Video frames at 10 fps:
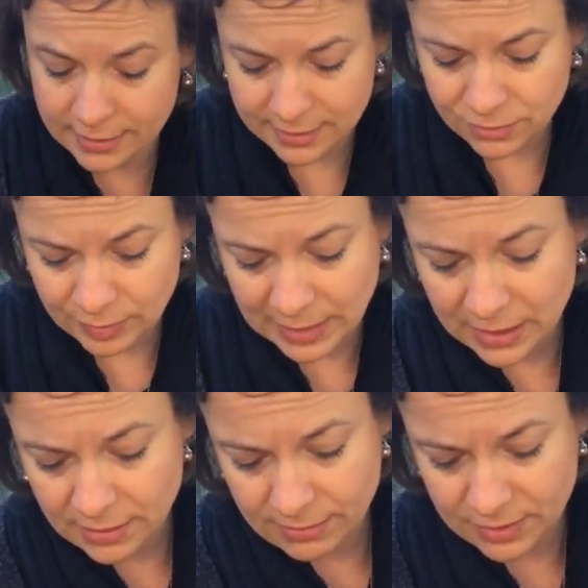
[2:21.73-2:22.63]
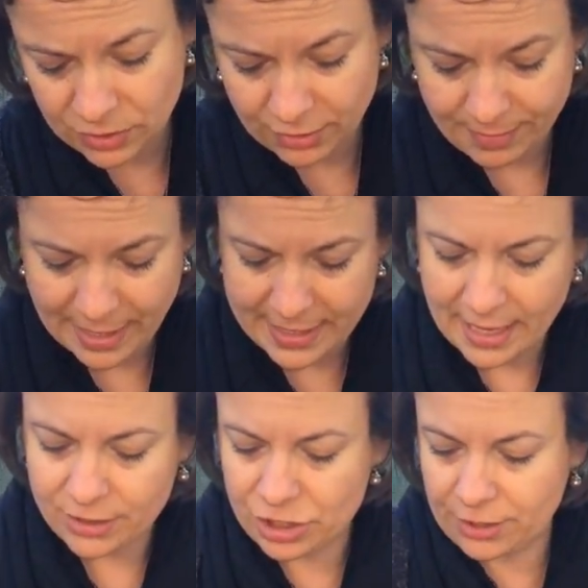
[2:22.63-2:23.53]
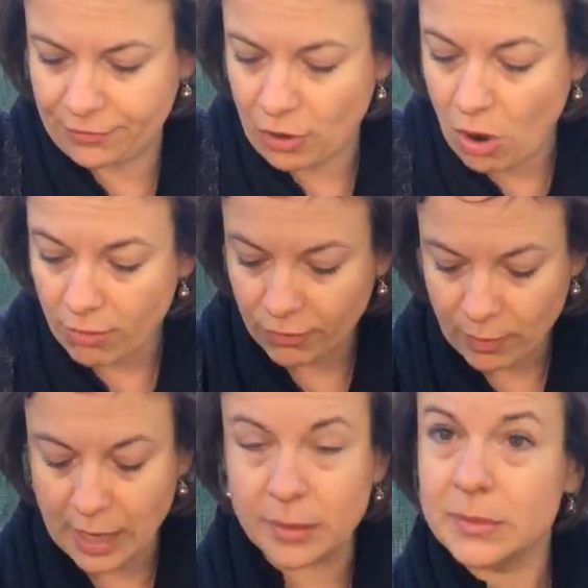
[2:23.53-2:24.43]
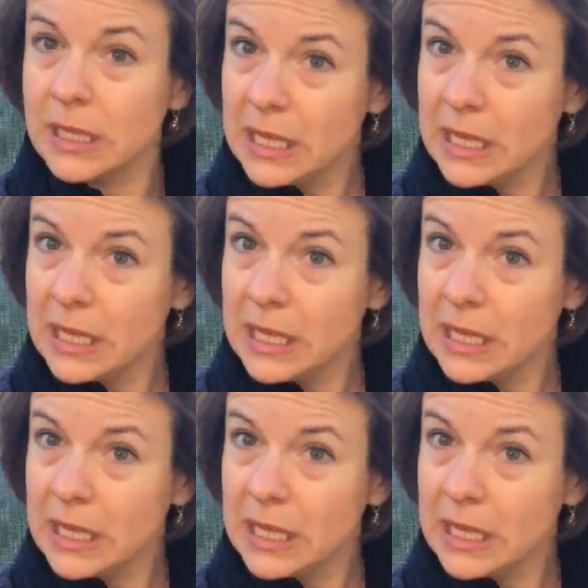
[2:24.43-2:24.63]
This would be sort of my analogy for overwhelm